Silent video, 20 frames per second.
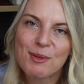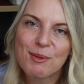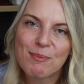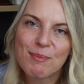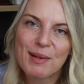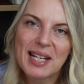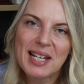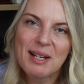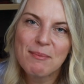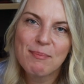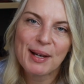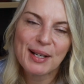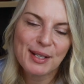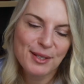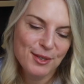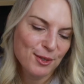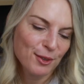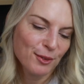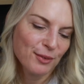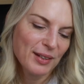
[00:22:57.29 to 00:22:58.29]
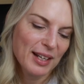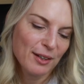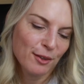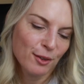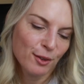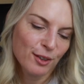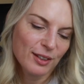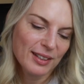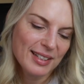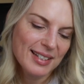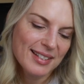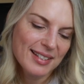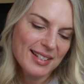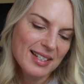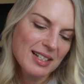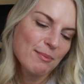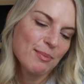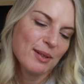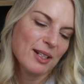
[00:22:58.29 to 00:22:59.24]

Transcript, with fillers: would be based on that note listing,